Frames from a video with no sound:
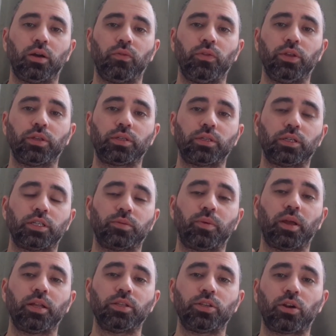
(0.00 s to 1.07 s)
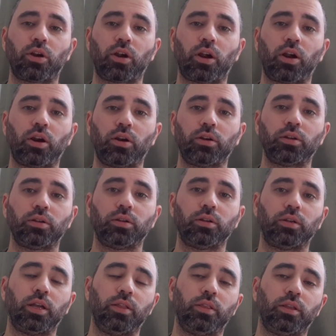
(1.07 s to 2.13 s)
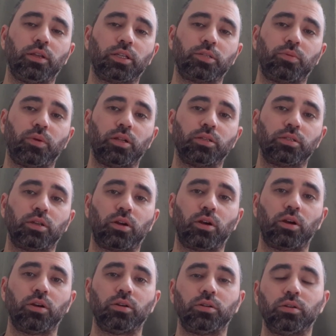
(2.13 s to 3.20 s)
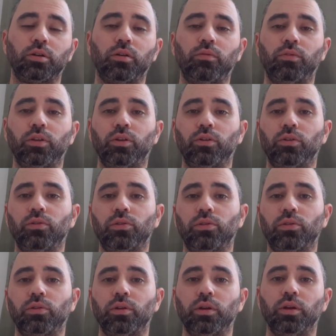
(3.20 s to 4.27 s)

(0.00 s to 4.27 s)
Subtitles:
this expands our heart and then expands the heart of the earth.